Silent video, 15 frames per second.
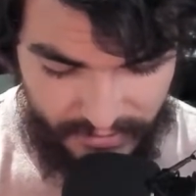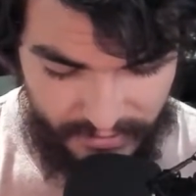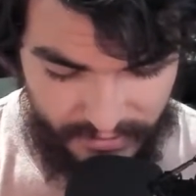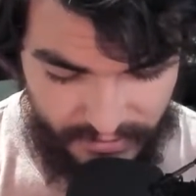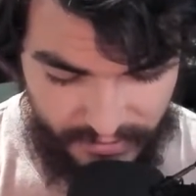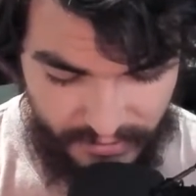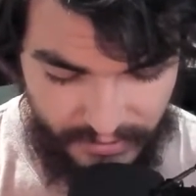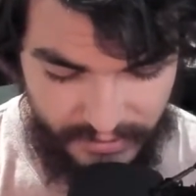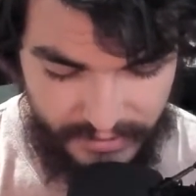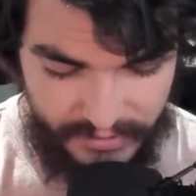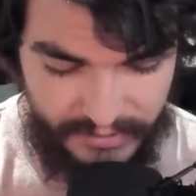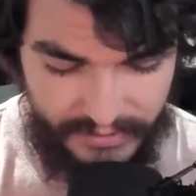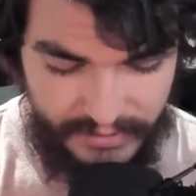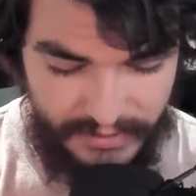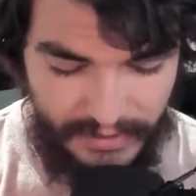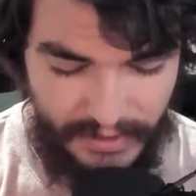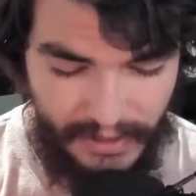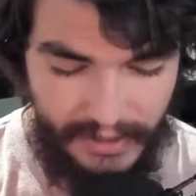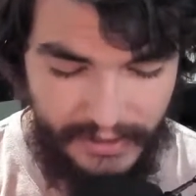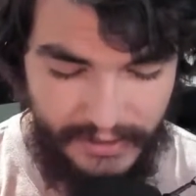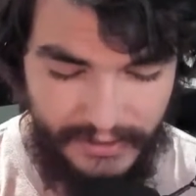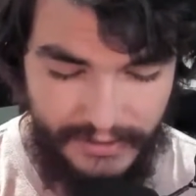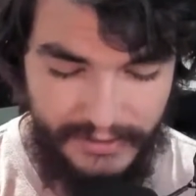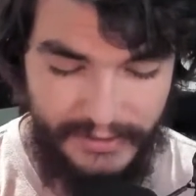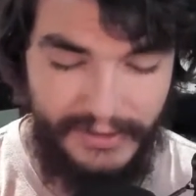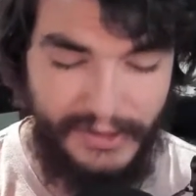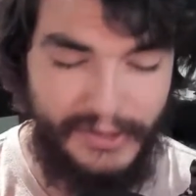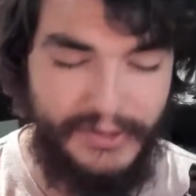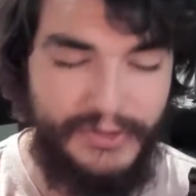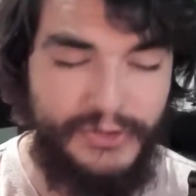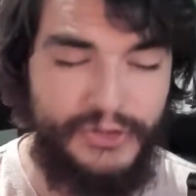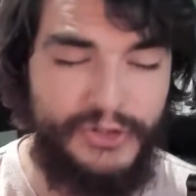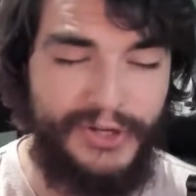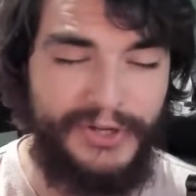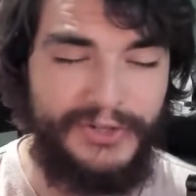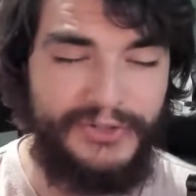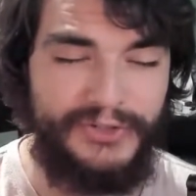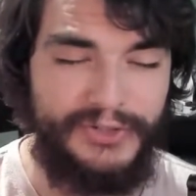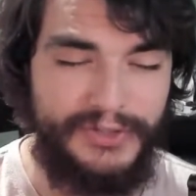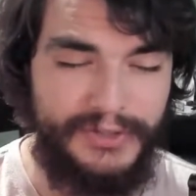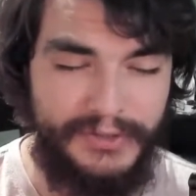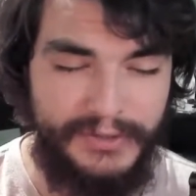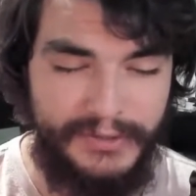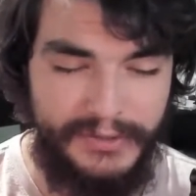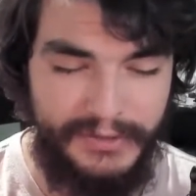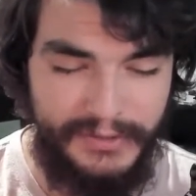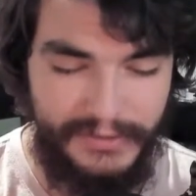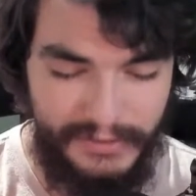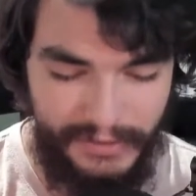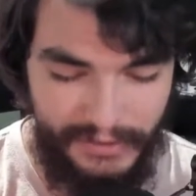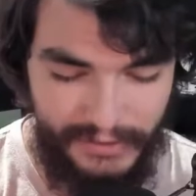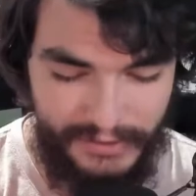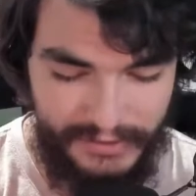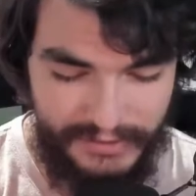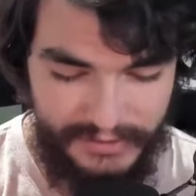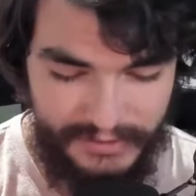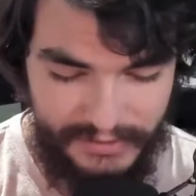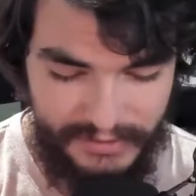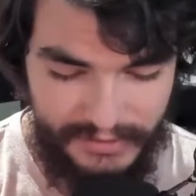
The undenying, unchanging laws.